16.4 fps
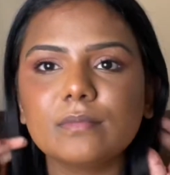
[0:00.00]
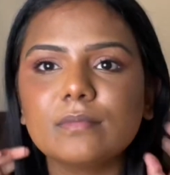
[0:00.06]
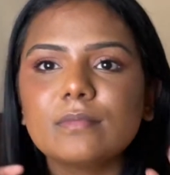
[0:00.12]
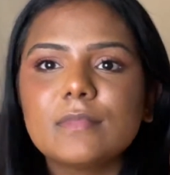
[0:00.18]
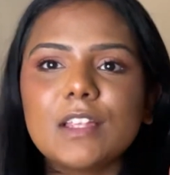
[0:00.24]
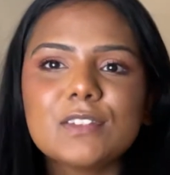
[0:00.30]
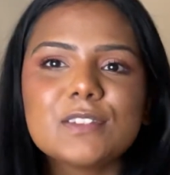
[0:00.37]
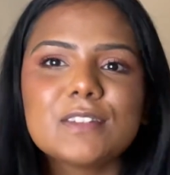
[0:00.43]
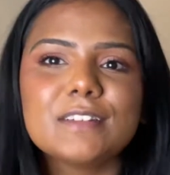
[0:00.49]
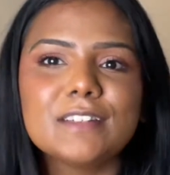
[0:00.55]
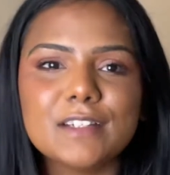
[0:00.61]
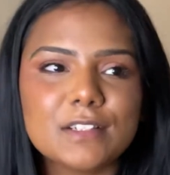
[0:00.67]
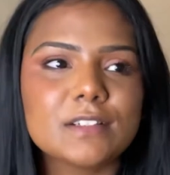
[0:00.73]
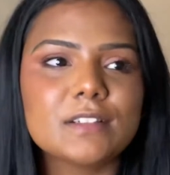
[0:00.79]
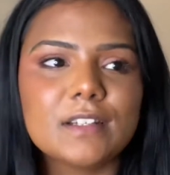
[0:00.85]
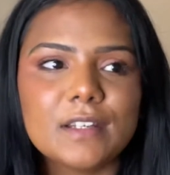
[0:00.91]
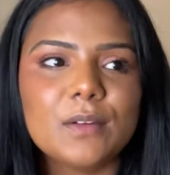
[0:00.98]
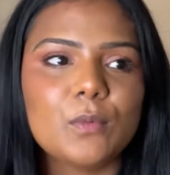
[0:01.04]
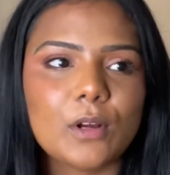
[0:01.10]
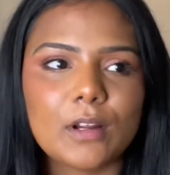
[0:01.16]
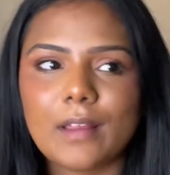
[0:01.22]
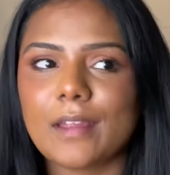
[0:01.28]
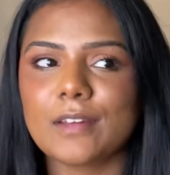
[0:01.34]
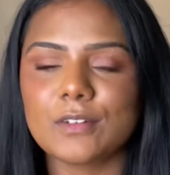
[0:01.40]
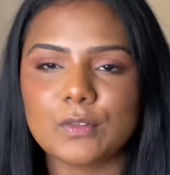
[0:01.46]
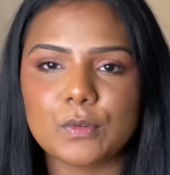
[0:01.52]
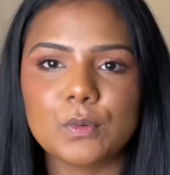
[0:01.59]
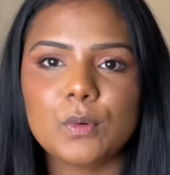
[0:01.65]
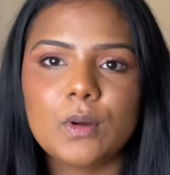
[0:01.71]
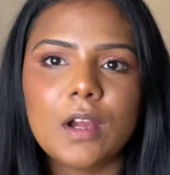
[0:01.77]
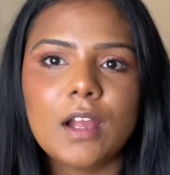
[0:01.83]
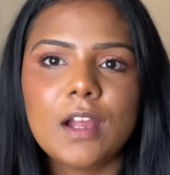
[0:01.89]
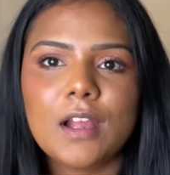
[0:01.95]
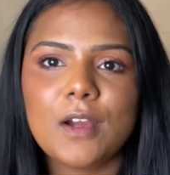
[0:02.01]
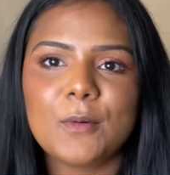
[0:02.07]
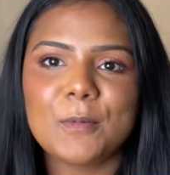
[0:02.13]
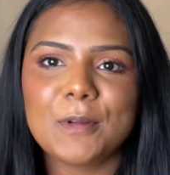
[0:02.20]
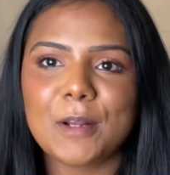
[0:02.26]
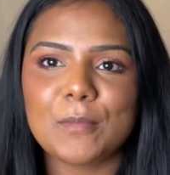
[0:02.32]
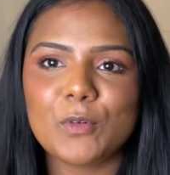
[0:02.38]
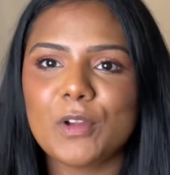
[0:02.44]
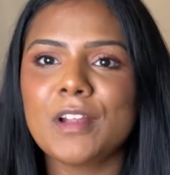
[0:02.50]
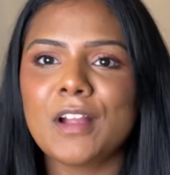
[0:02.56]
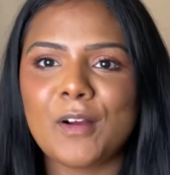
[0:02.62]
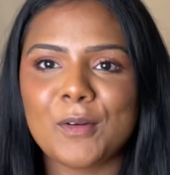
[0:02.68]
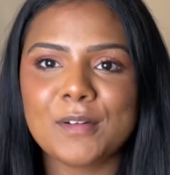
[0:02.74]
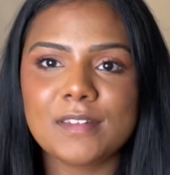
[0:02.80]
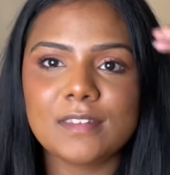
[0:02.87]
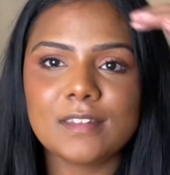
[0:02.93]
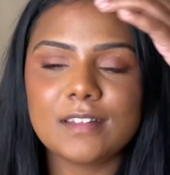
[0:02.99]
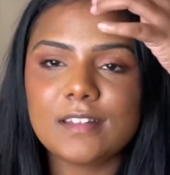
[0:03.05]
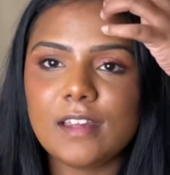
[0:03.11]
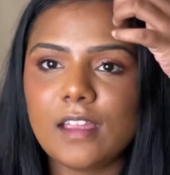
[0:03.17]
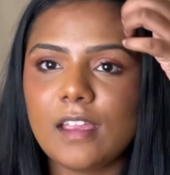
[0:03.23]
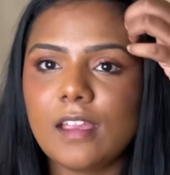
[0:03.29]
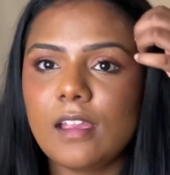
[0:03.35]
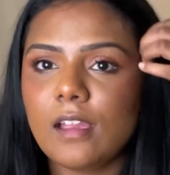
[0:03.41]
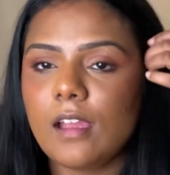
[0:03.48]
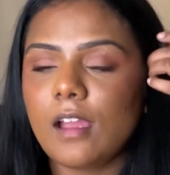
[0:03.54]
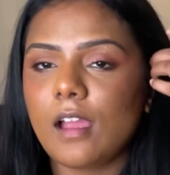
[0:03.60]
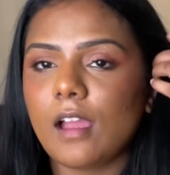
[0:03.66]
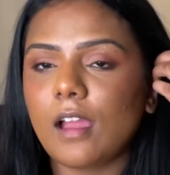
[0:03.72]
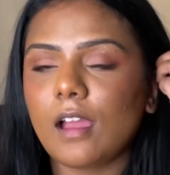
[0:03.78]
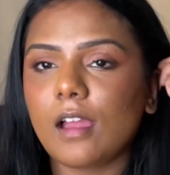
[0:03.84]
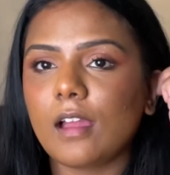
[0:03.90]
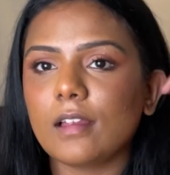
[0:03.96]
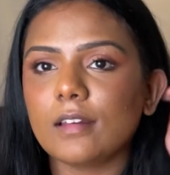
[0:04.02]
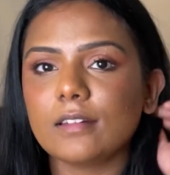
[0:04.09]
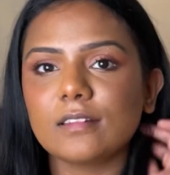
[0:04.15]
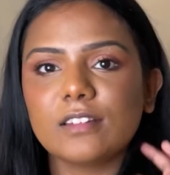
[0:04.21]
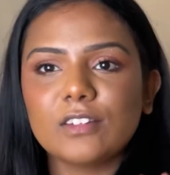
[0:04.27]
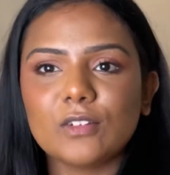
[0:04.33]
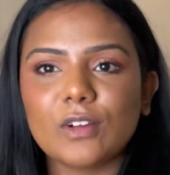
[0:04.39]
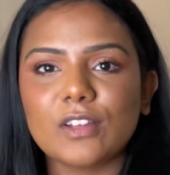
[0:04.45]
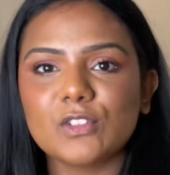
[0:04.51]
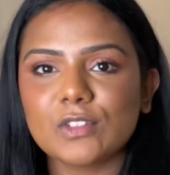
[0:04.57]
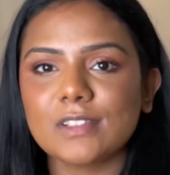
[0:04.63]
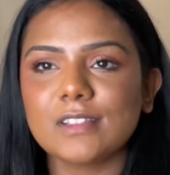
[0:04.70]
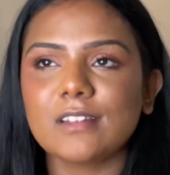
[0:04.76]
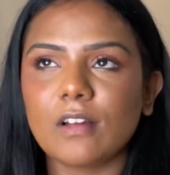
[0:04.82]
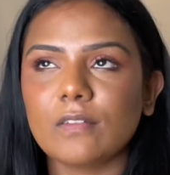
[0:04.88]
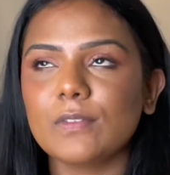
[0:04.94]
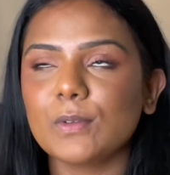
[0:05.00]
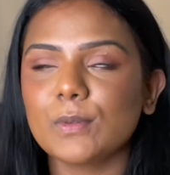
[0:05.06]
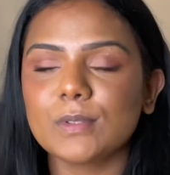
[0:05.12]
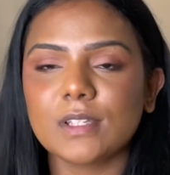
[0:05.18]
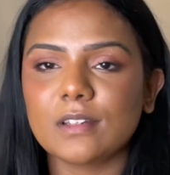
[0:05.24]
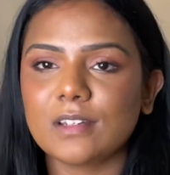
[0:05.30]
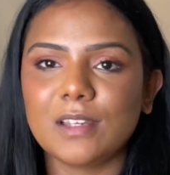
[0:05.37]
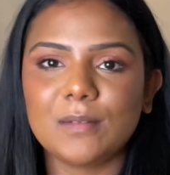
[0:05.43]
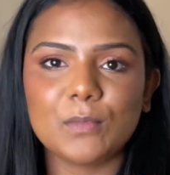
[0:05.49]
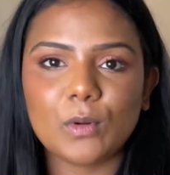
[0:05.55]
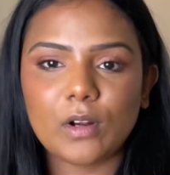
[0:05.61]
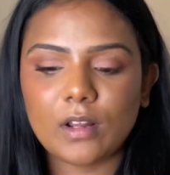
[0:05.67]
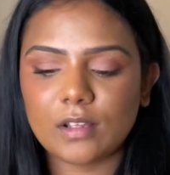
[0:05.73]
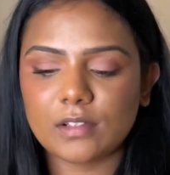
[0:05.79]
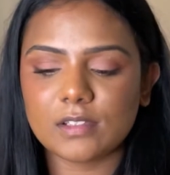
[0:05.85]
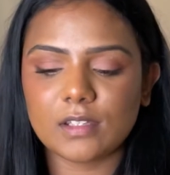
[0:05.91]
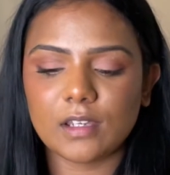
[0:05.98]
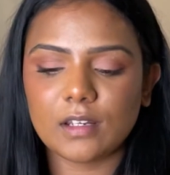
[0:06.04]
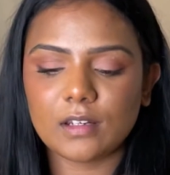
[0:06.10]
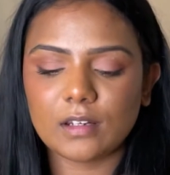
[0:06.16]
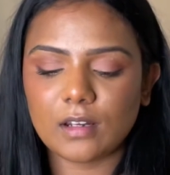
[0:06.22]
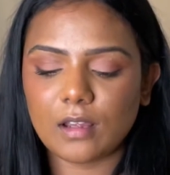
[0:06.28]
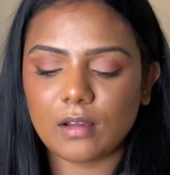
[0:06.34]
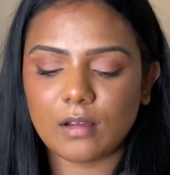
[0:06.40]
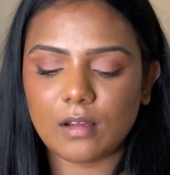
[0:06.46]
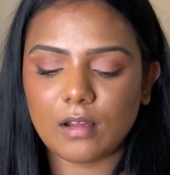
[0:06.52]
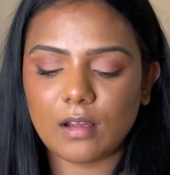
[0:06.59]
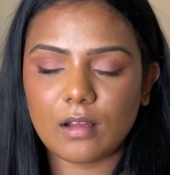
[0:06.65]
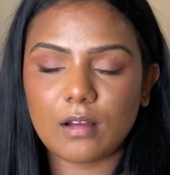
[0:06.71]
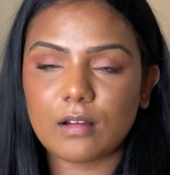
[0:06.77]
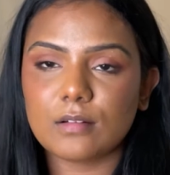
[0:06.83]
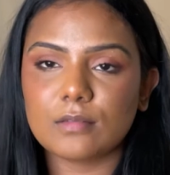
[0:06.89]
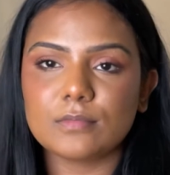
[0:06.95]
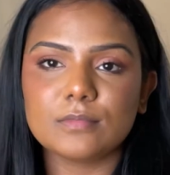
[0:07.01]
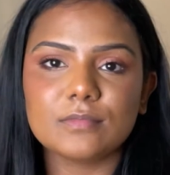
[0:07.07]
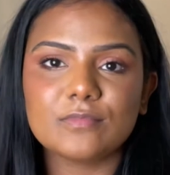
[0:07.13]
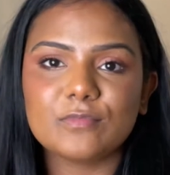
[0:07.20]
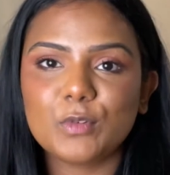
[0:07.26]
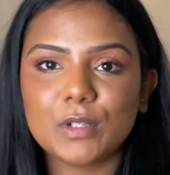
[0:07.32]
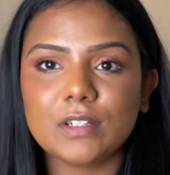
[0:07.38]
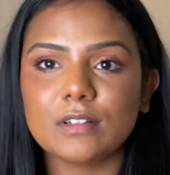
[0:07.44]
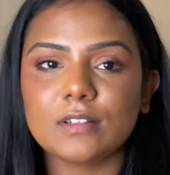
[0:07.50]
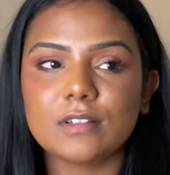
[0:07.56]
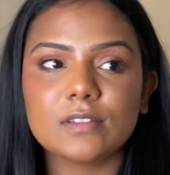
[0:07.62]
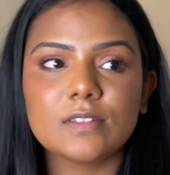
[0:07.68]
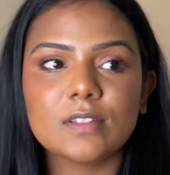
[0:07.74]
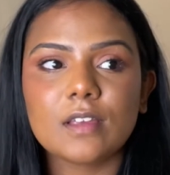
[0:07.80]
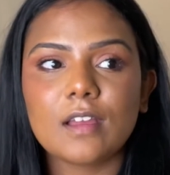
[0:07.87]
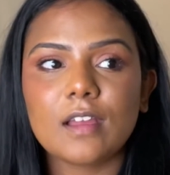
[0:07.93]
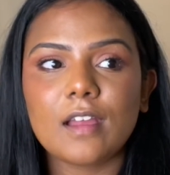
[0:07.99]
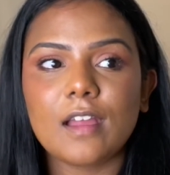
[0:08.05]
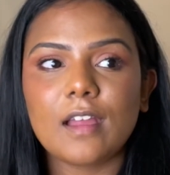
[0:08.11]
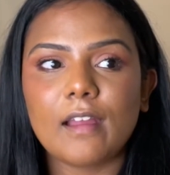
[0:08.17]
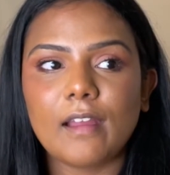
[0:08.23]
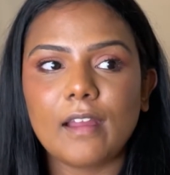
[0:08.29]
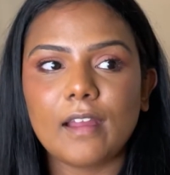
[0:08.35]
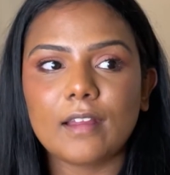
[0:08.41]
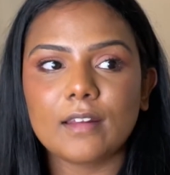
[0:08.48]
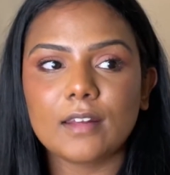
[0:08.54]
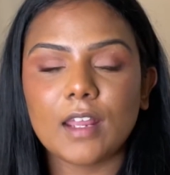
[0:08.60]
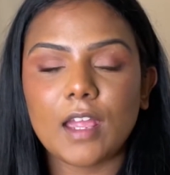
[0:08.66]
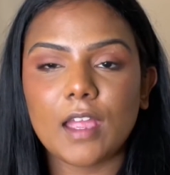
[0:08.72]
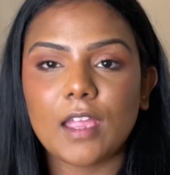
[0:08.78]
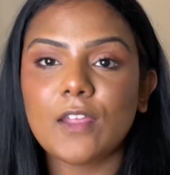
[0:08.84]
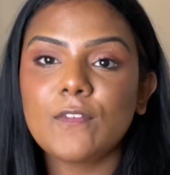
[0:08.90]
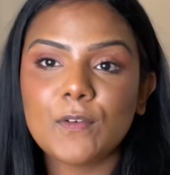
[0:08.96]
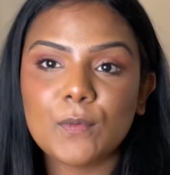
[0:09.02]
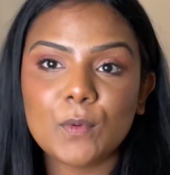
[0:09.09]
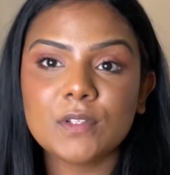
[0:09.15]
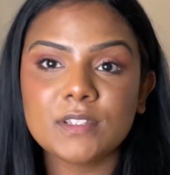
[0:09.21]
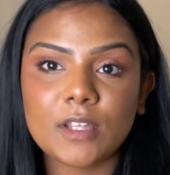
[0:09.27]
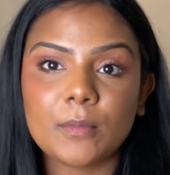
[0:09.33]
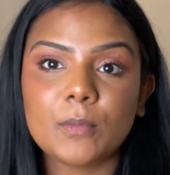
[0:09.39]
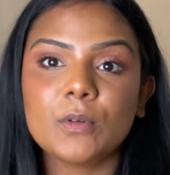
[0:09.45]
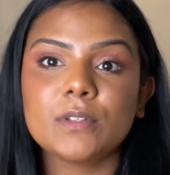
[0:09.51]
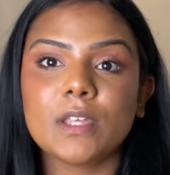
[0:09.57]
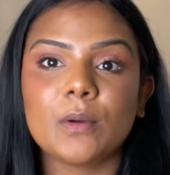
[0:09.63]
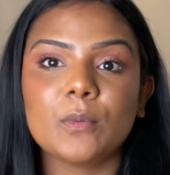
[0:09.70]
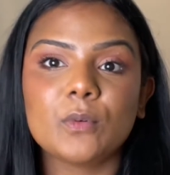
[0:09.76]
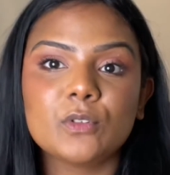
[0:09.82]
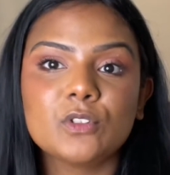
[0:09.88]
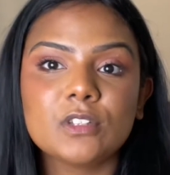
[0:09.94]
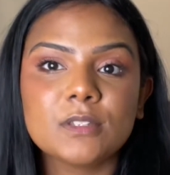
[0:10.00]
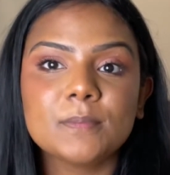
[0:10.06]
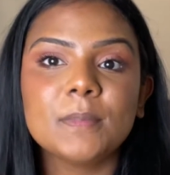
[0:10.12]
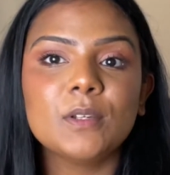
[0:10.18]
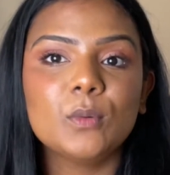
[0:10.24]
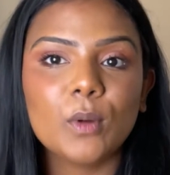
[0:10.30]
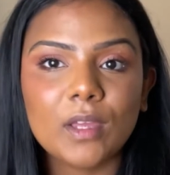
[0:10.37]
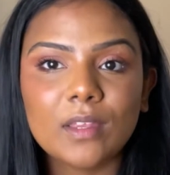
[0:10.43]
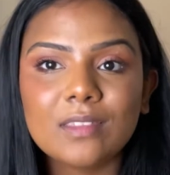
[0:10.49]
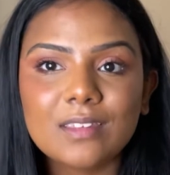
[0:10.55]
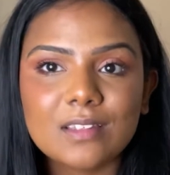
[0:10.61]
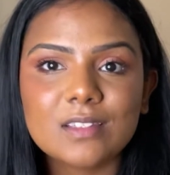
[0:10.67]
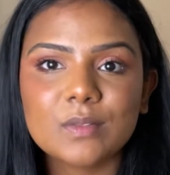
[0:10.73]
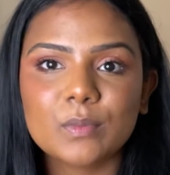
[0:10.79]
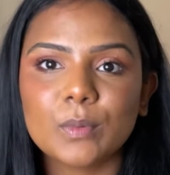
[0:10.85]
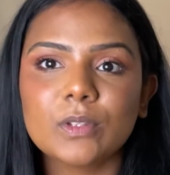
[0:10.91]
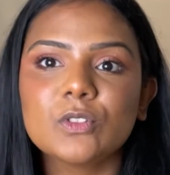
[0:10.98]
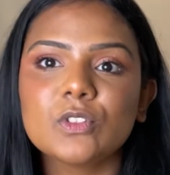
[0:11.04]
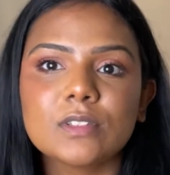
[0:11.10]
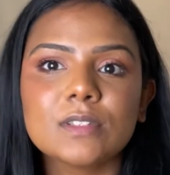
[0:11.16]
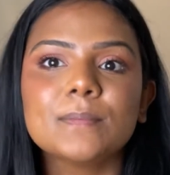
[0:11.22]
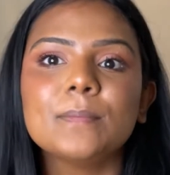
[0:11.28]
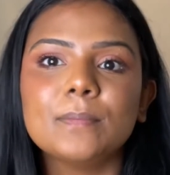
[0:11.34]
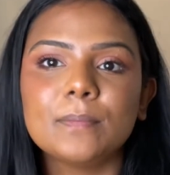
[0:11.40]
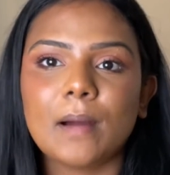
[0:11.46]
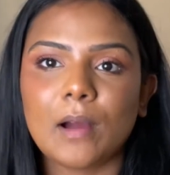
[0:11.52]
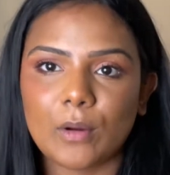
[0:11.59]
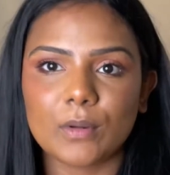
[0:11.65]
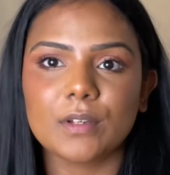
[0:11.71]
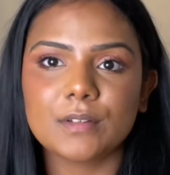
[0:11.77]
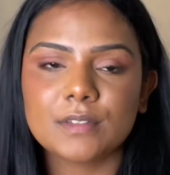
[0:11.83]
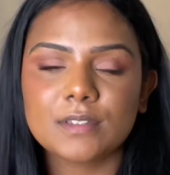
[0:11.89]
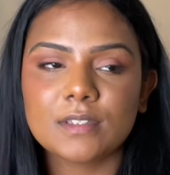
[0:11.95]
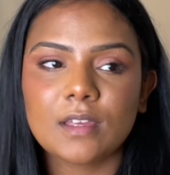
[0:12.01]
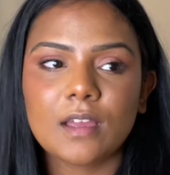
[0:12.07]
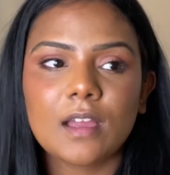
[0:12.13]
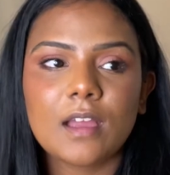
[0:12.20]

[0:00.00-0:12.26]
that's literally what I do when I'm going out in the day, and I just love using cream products in winters, and if it was summers I would just be doing this with just powders.